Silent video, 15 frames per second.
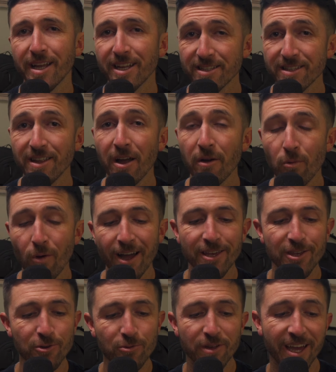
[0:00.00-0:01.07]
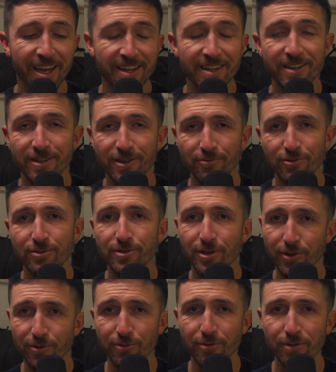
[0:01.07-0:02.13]
that's not why you get a Karoo
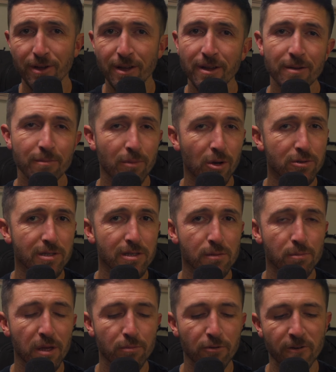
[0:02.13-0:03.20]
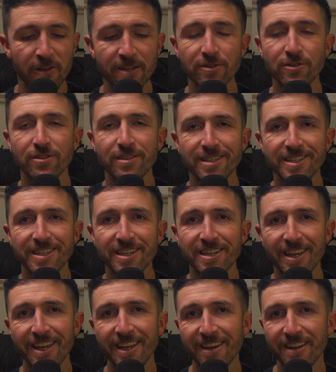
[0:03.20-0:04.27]
2. Most of the people interested
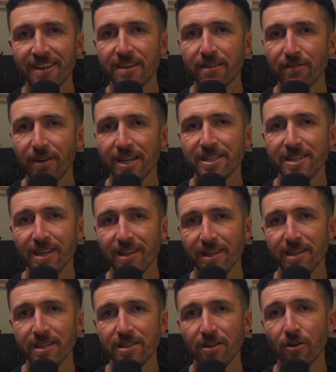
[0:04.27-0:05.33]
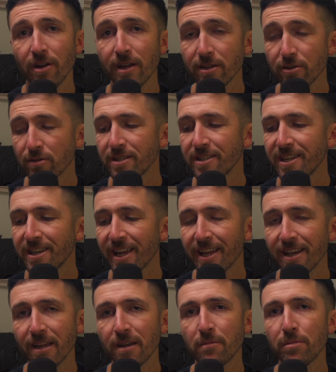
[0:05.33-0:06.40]
in a device like this are interested
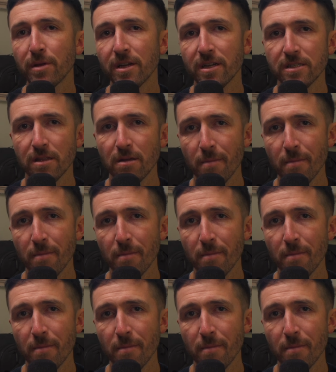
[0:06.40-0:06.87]
in it because of the